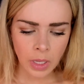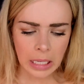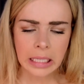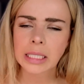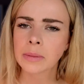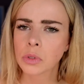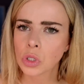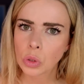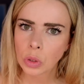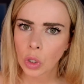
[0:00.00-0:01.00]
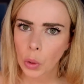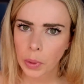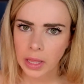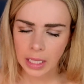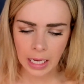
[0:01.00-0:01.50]
And he seems to do a lot
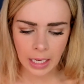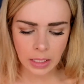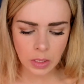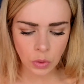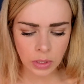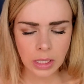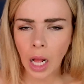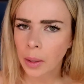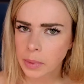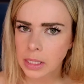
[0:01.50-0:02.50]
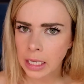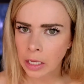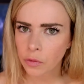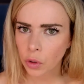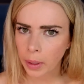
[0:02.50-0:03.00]
with that, so he's up staying
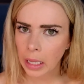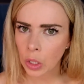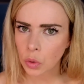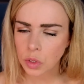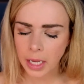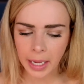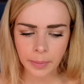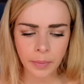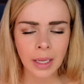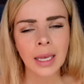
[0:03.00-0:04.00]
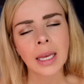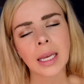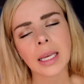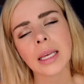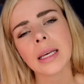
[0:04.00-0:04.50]
for quite a long time.
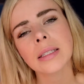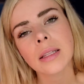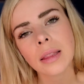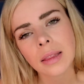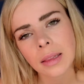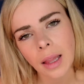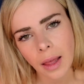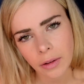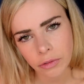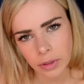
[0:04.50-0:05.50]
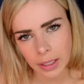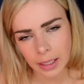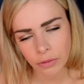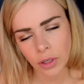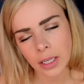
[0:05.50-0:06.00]
He is lovely.
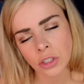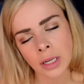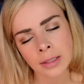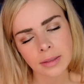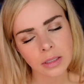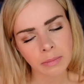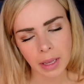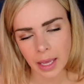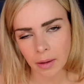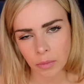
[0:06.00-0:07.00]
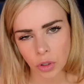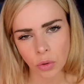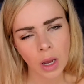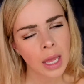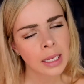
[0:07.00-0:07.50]
If you get a chance to meet him, you
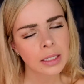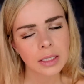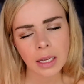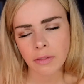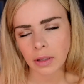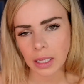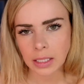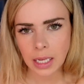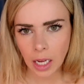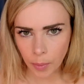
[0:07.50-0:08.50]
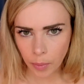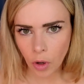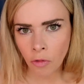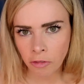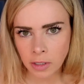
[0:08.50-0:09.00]
definitely take up a
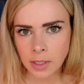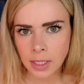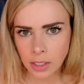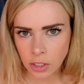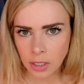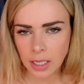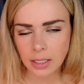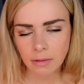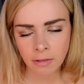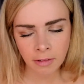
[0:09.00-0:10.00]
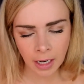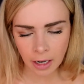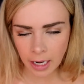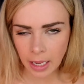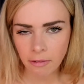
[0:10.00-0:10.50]
conversation. He's
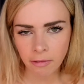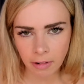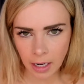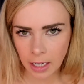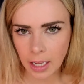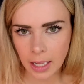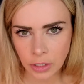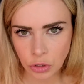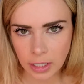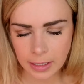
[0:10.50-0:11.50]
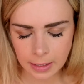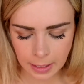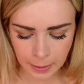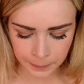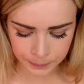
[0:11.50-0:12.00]
very, very interesting.